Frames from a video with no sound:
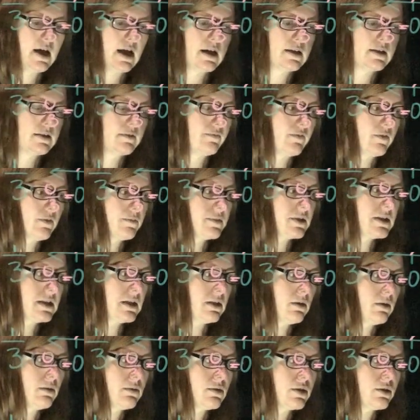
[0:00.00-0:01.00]
And then from
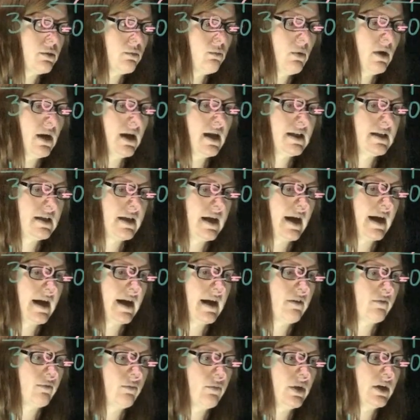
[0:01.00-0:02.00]
0 to 1, I
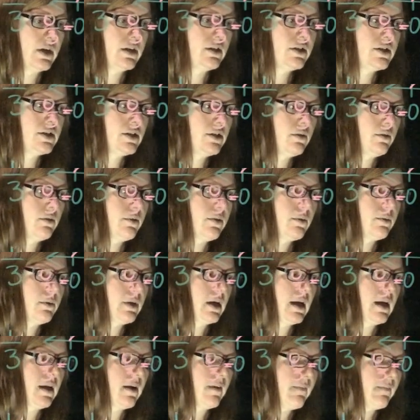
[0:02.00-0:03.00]
have 1, 2,
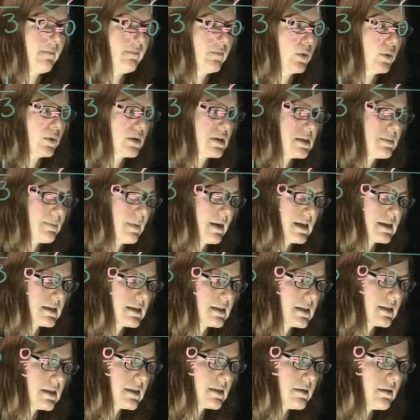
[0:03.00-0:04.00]
3, 4
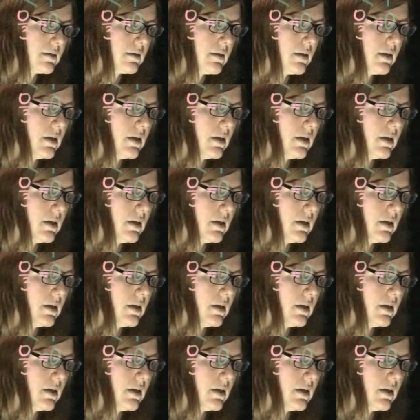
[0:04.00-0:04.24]
spaces.